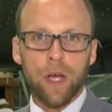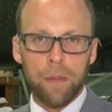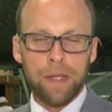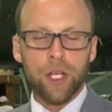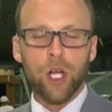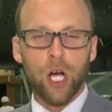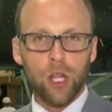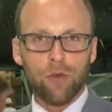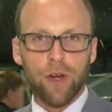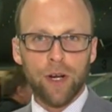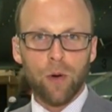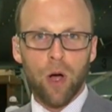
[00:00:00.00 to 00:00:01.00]
coming to
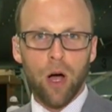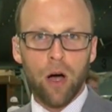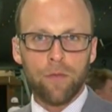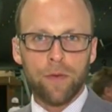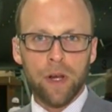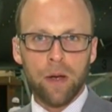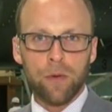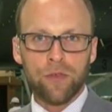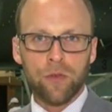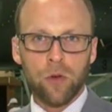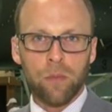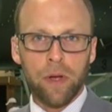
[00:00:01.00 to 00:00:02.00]
Colorado often, I was
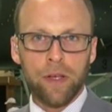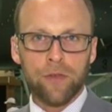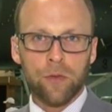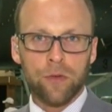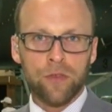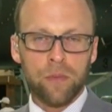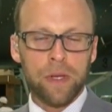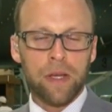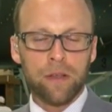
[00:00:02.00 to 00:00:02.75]
told by a source to be